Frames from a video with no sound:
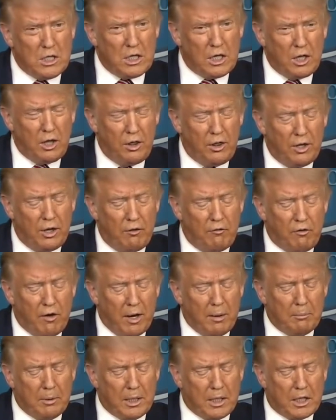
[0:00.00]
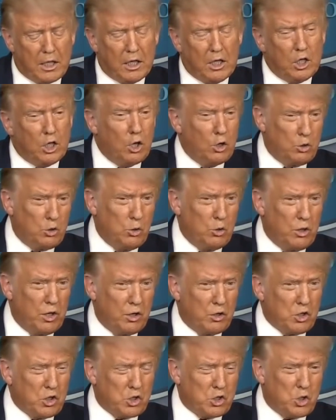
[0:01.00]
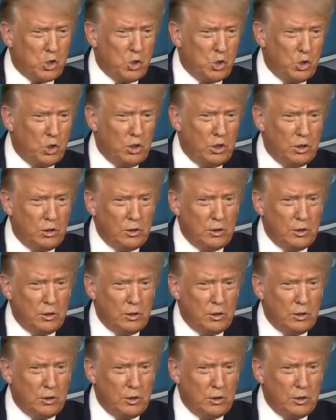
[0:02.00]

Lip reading: the family can go to another school,